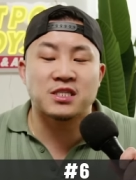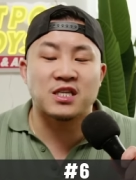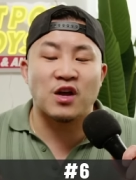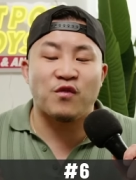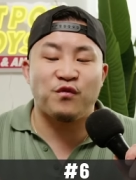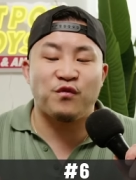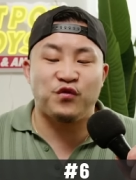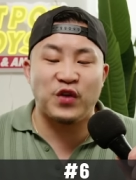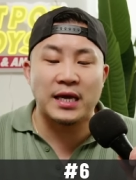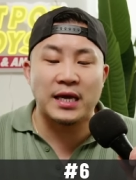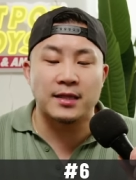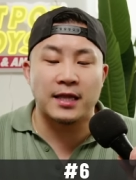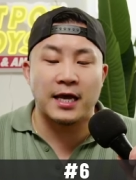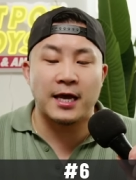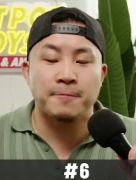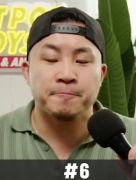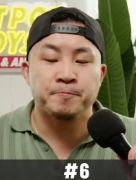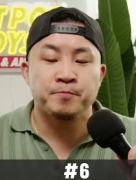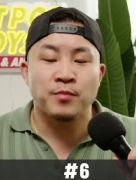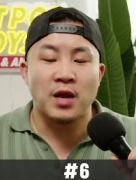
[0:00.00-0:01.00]
the
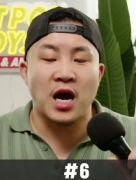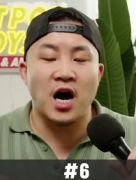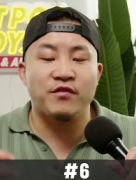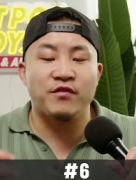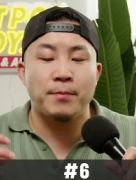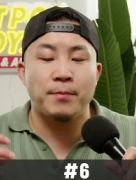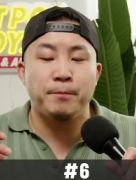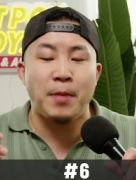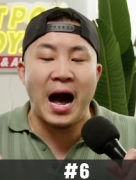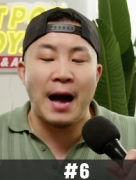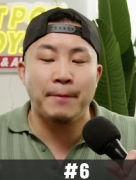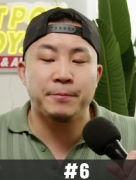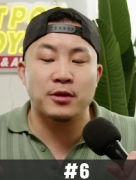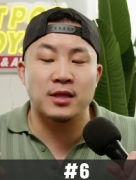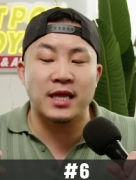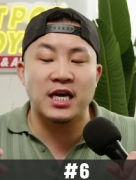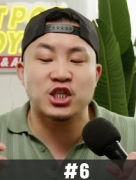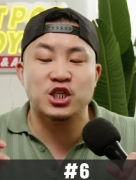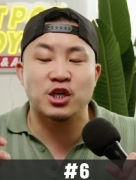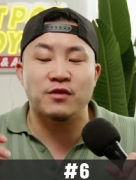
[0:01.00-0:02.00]
feeling of a
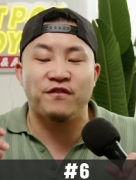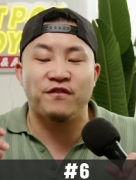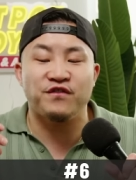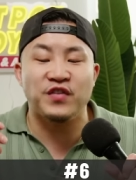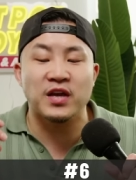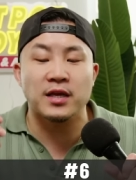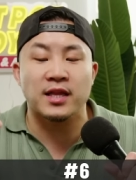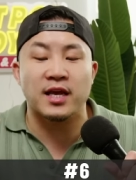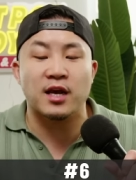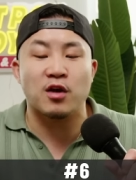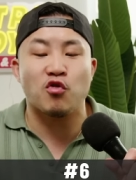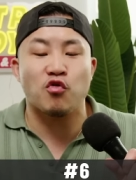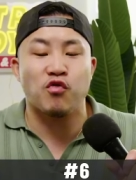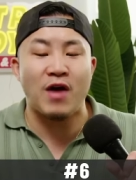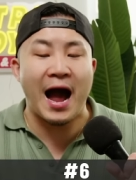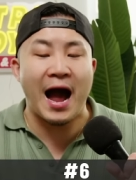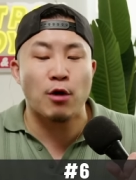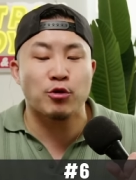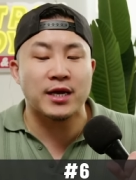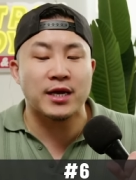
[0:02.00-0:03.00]
population feeling
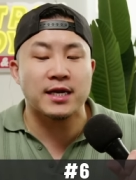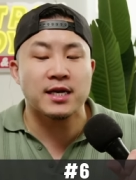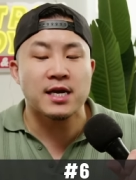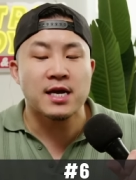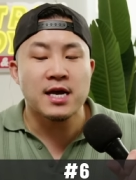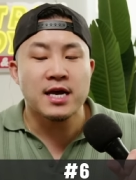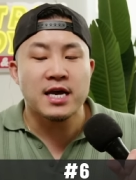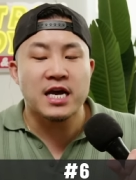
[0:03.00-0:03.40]
crowded